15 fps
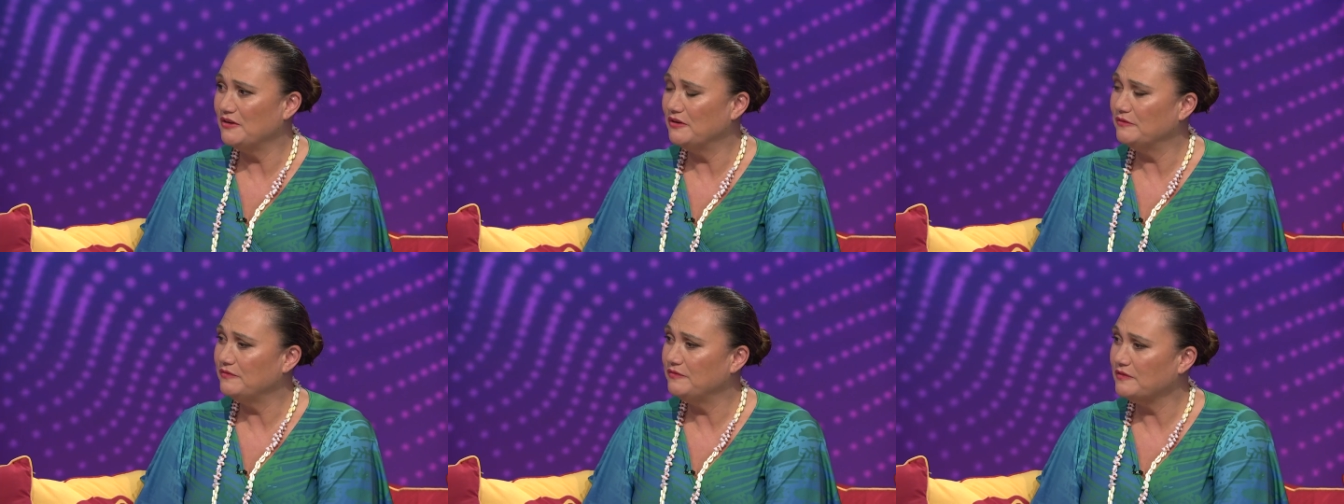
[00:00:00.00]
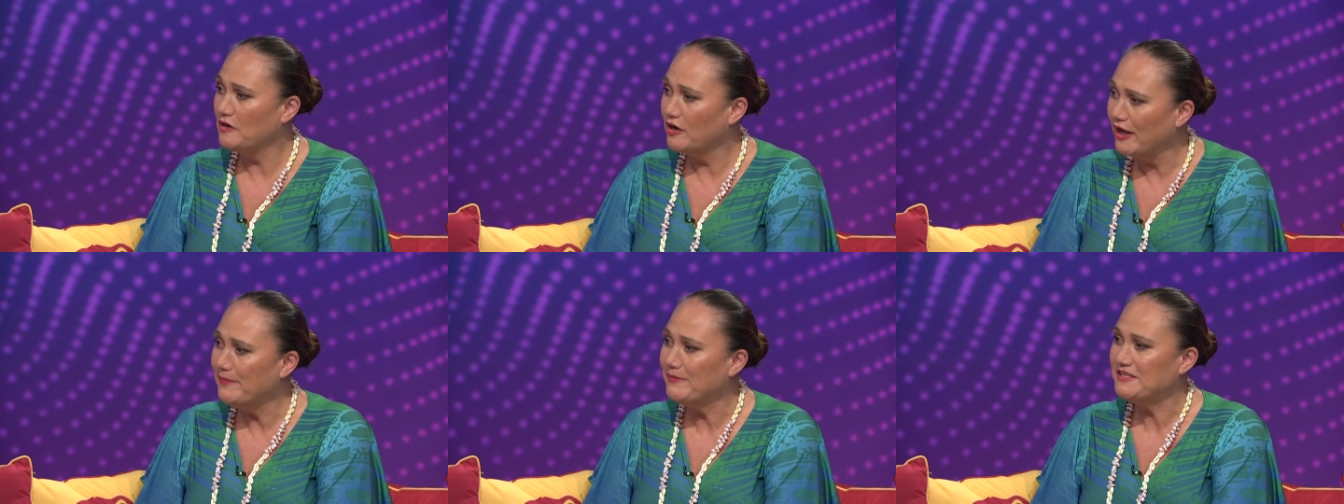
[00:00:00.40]
of
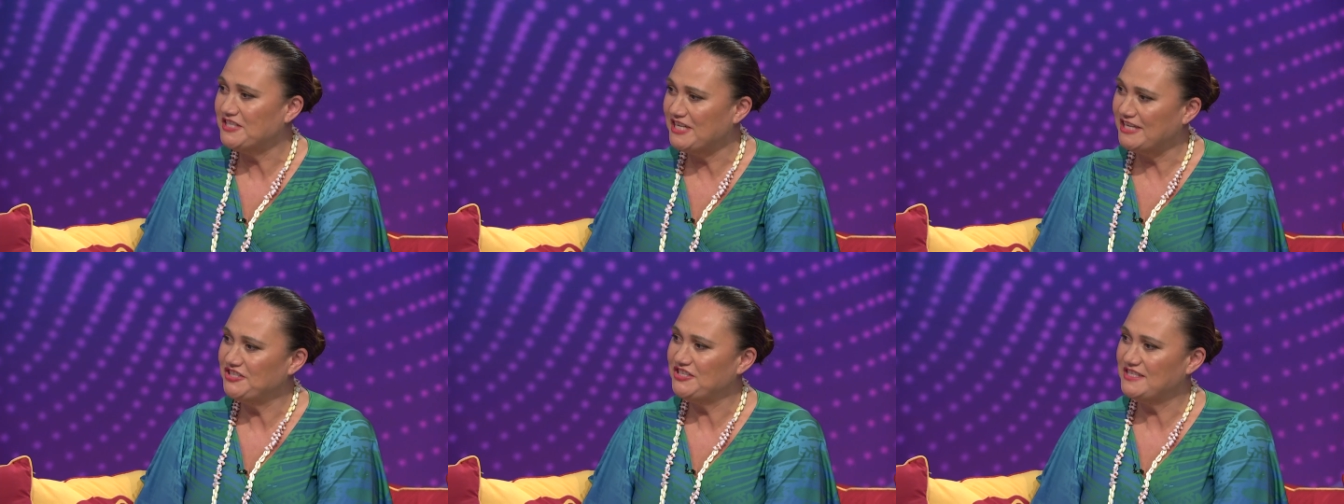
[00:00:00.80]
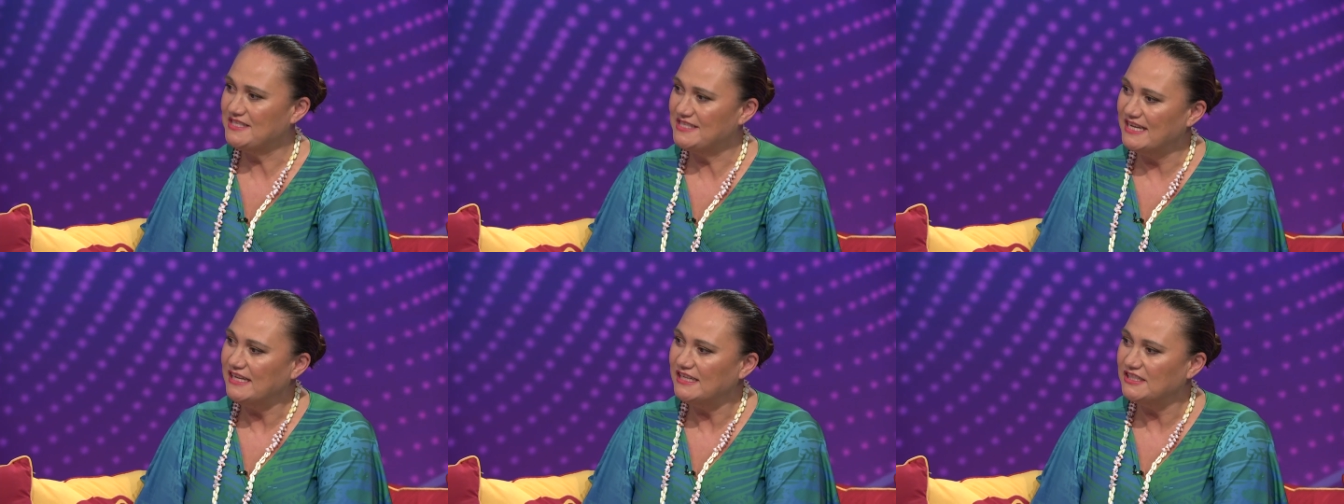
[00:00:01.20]
climate change as
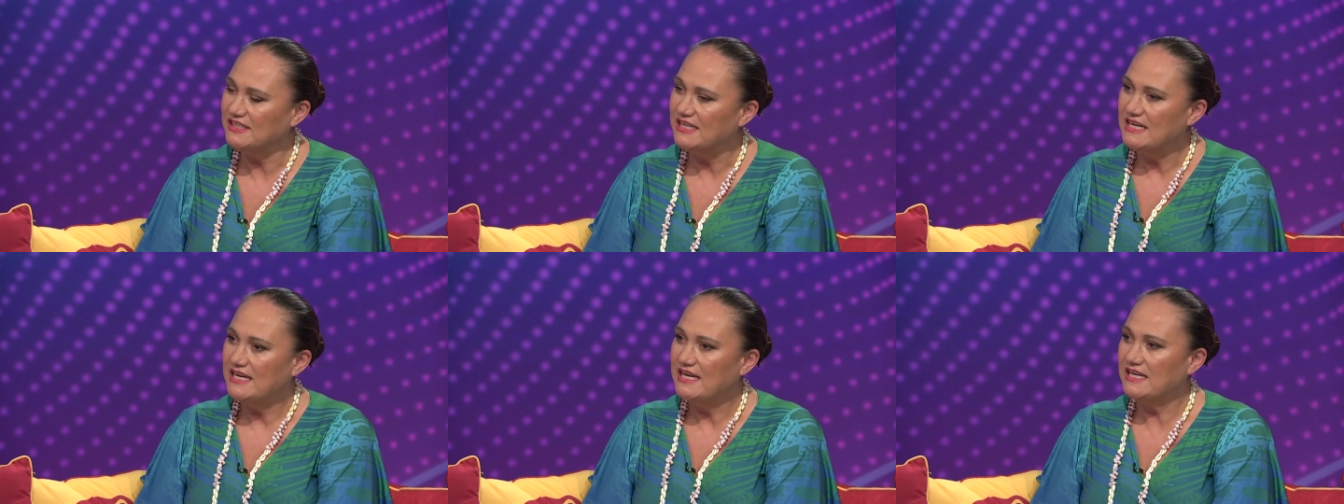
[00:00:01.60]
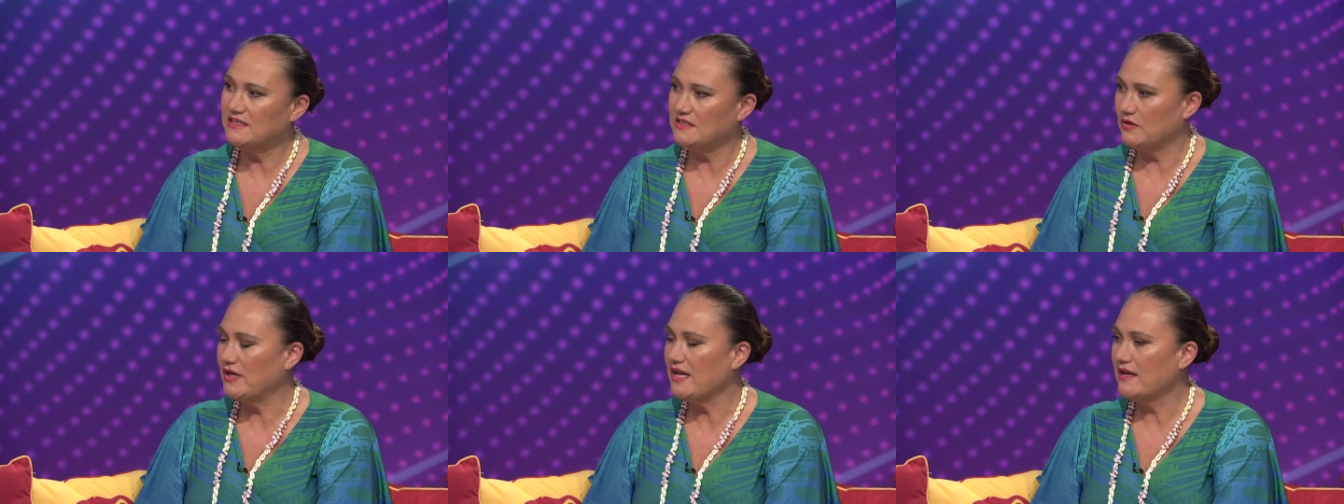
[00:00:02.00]
such,
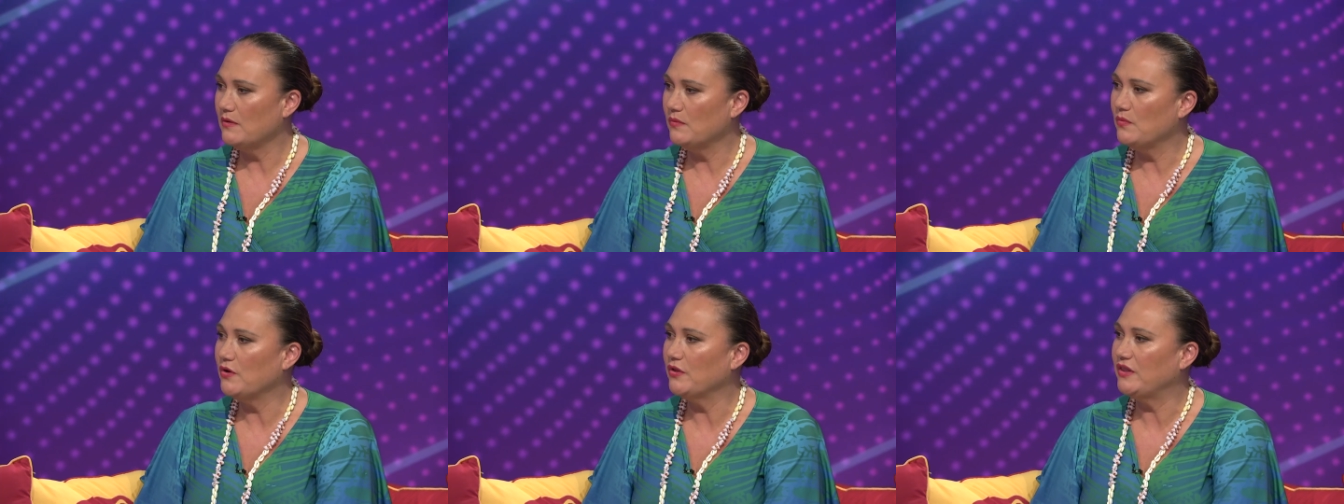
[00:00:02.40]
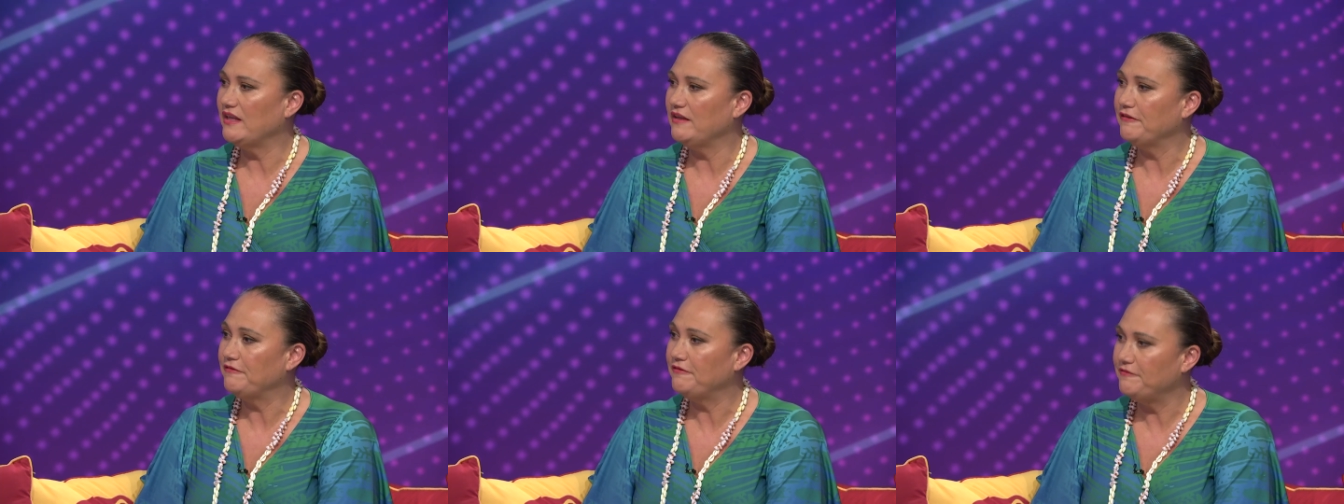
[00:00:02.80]
it's looking at what
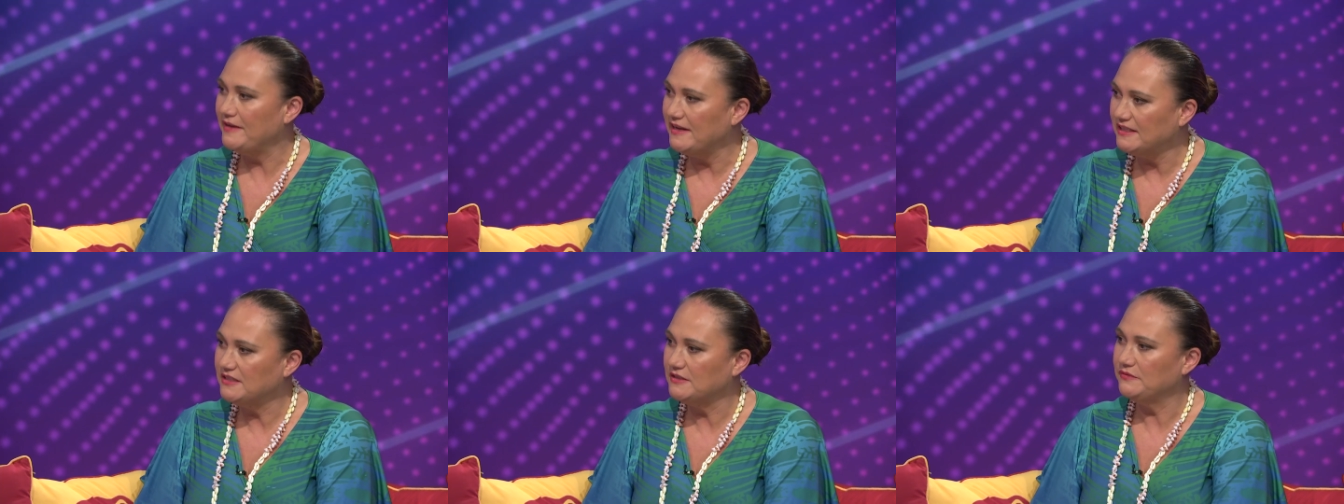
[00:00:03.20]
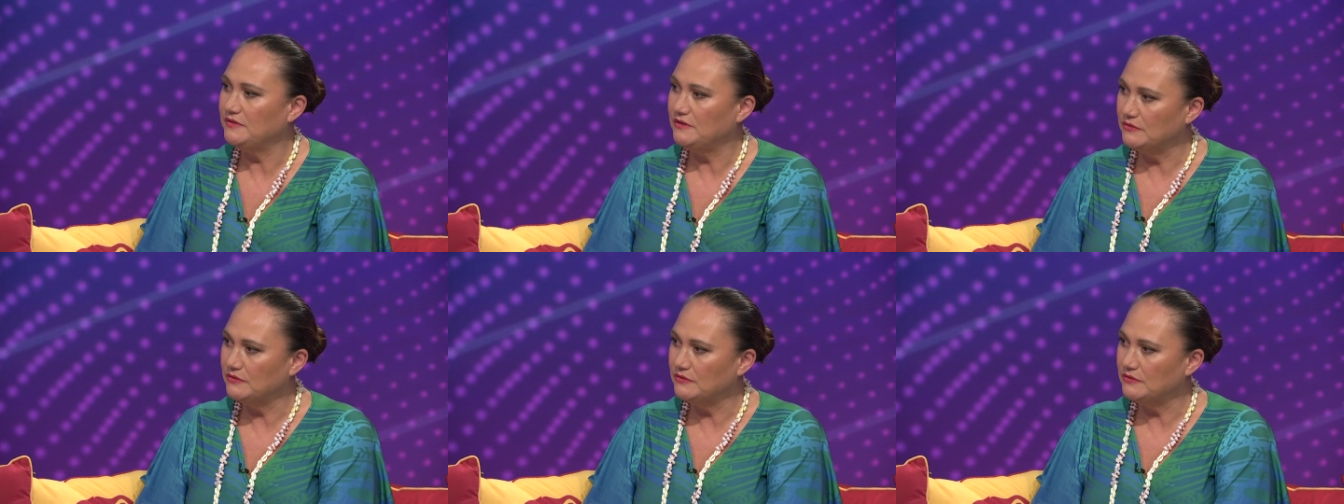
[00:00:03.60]
the effective